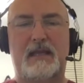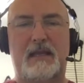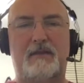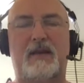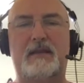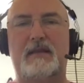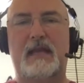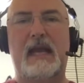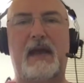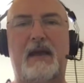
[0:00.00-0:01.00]
the effect that
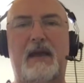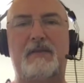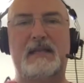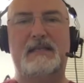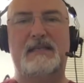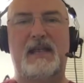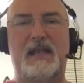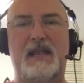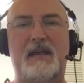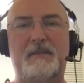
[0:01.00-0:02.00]
they have is
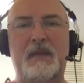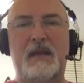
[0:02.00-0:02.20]
they,